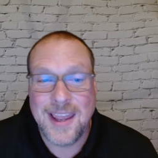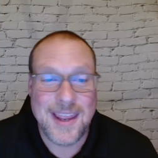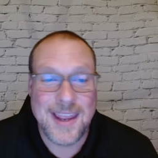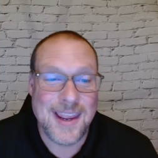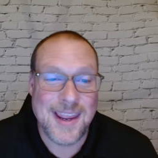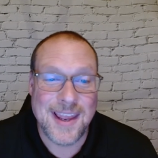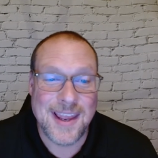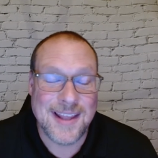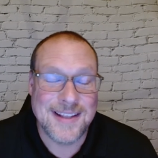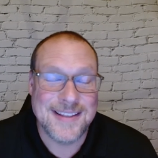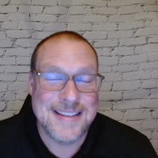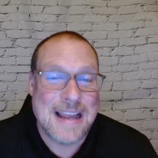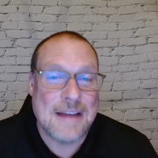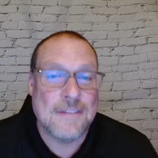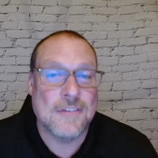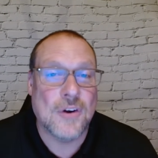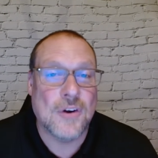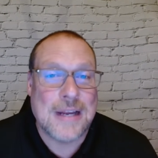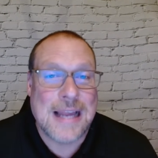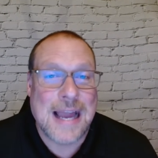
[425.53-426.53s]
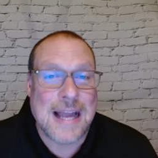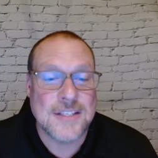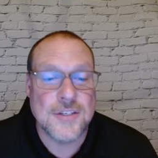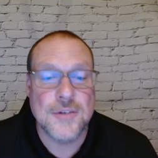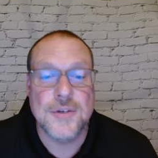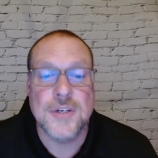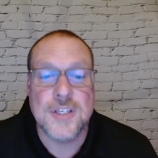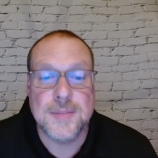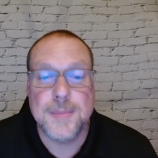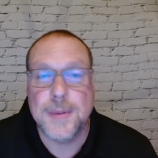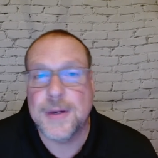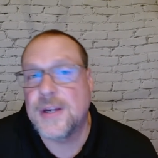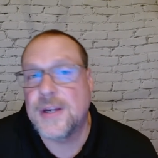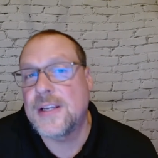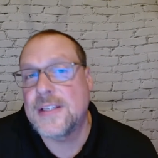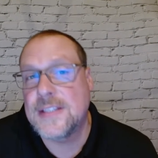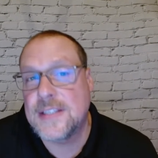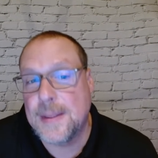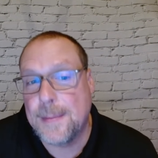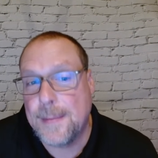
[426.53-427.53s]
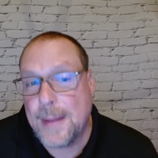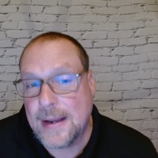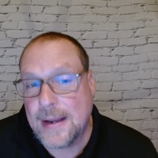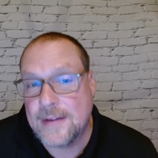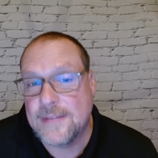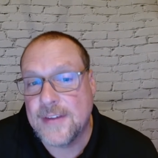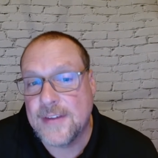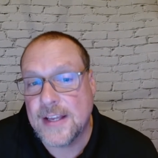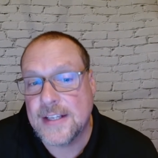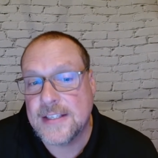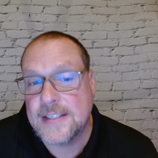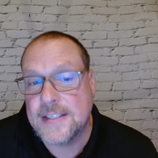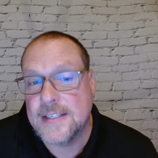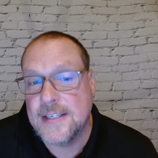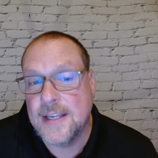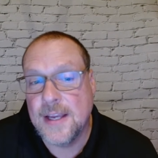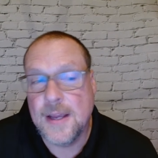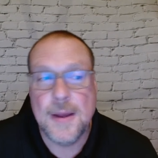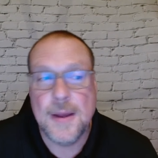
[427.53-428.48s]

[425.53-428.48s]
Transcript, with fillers: and never got to experience the benefits.